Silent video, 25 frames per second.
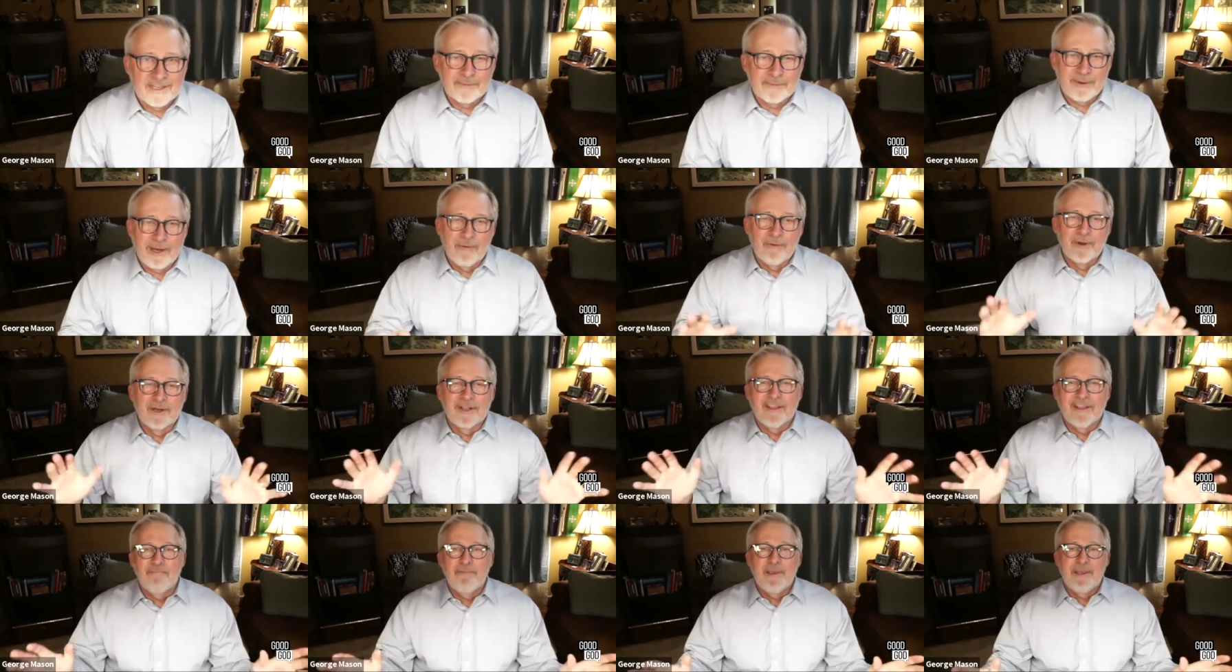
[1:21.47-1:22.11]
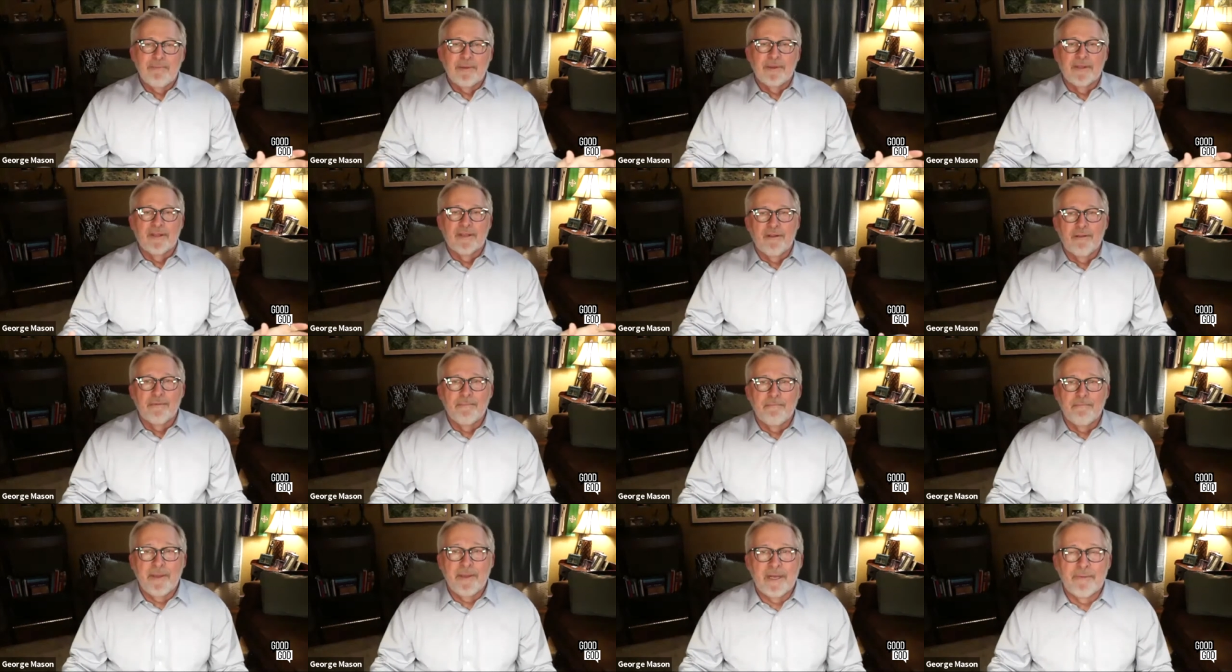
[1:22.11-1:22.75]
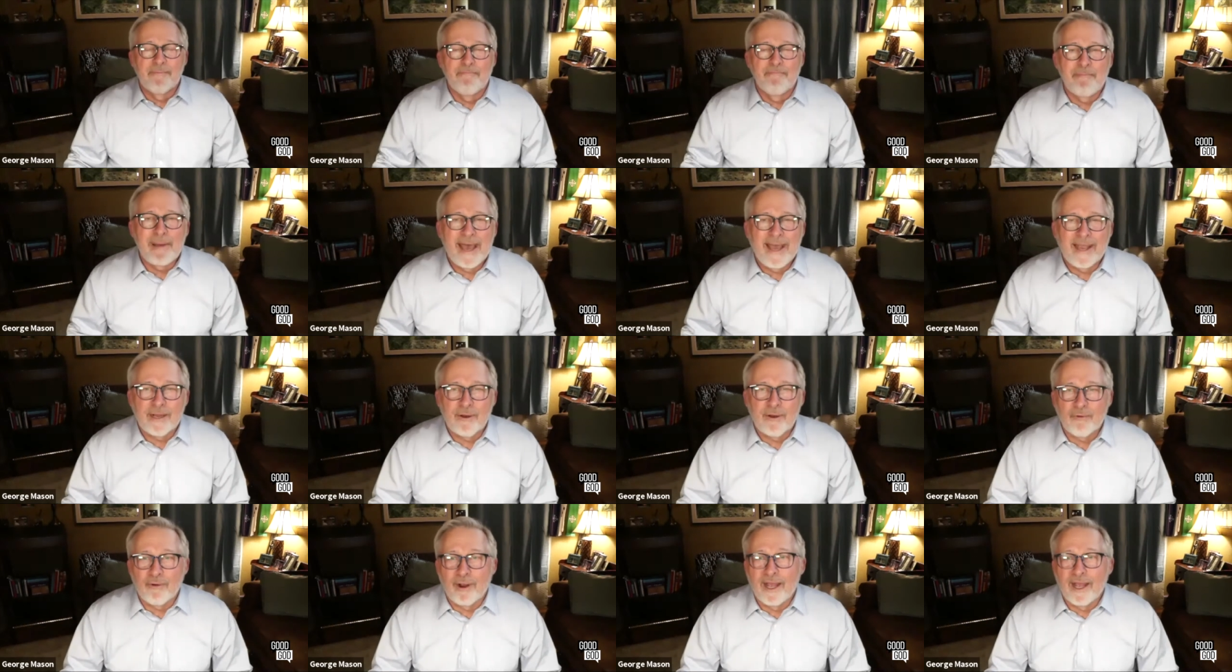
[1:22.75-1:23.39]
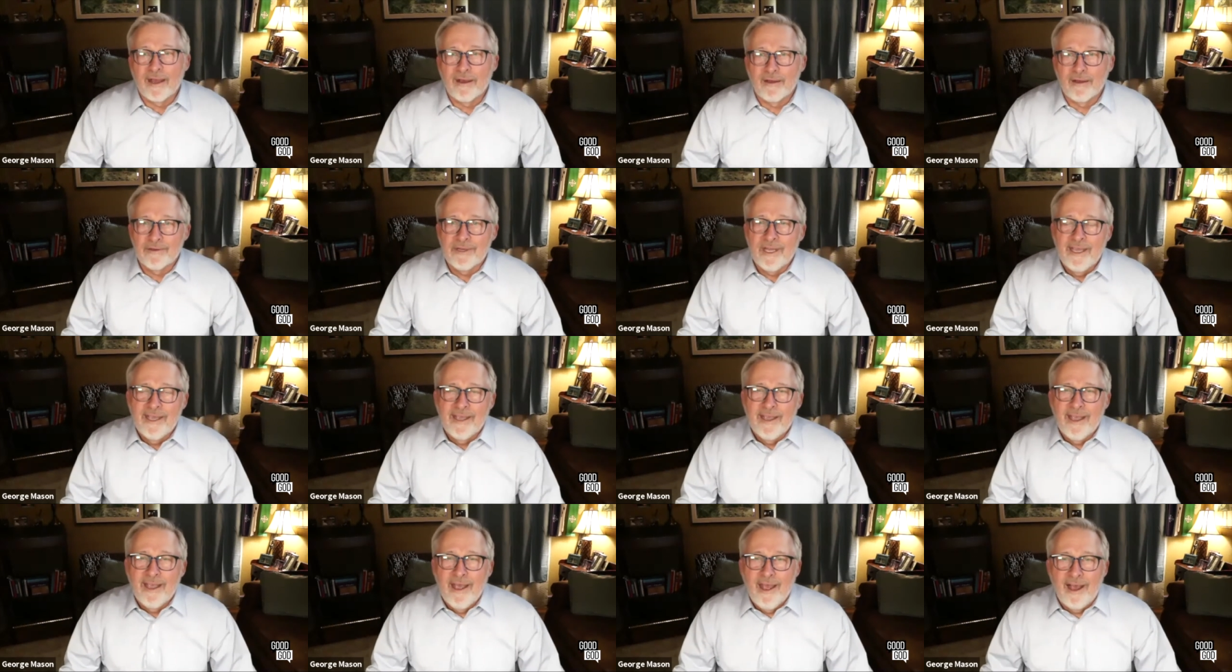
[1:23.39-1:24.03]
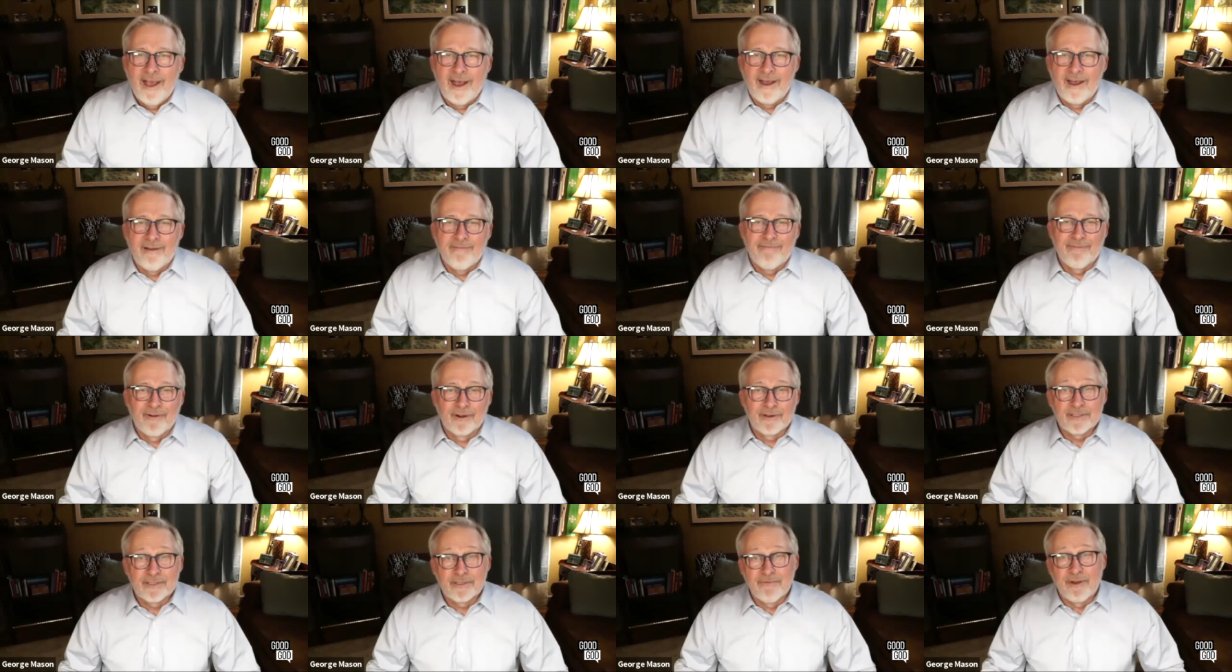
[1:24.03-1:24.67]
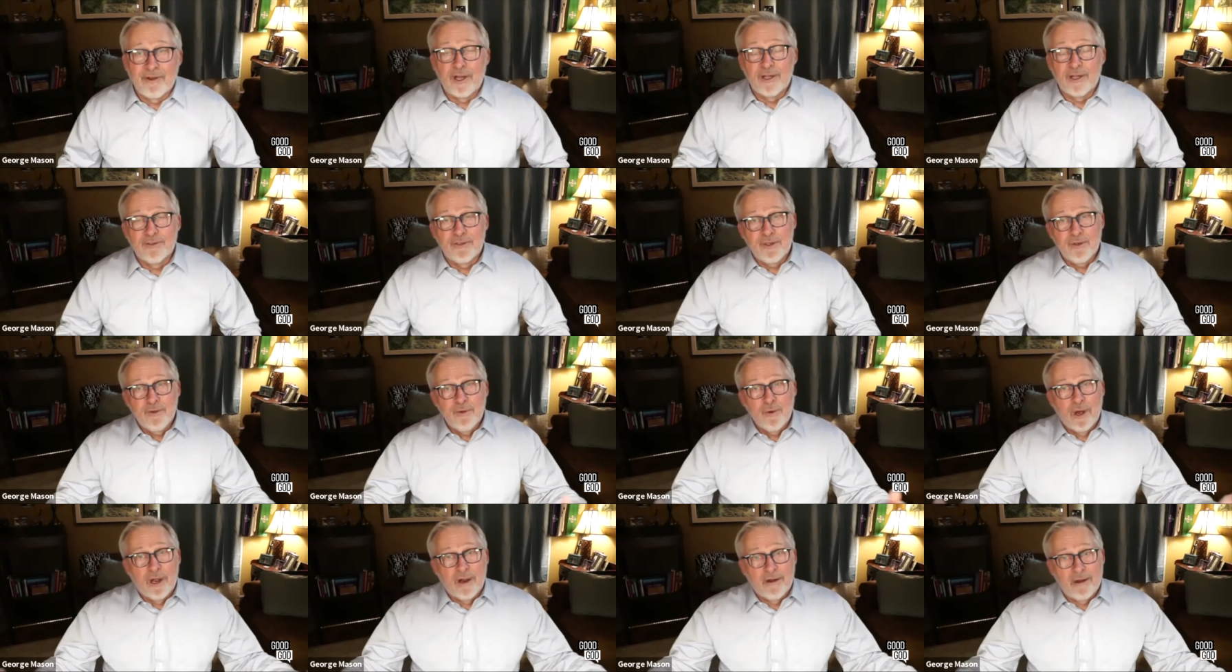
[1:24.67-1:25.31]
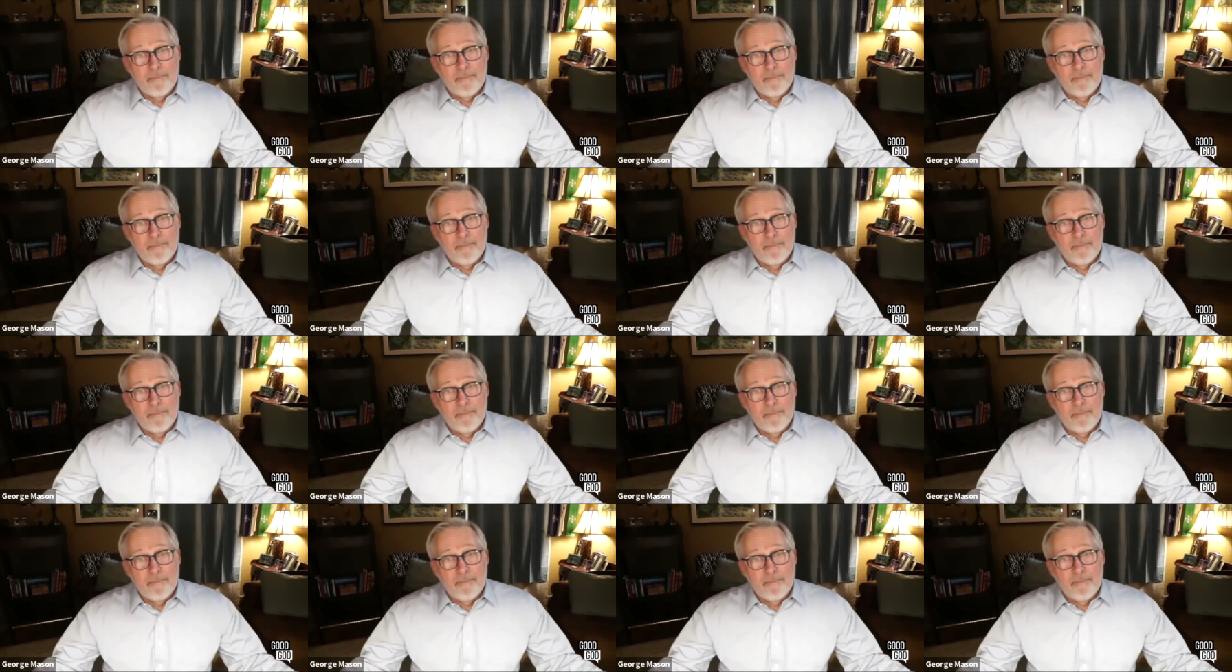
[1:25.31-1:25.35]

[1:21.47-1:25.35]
But I want to give people a little bit of background. First of all, you are a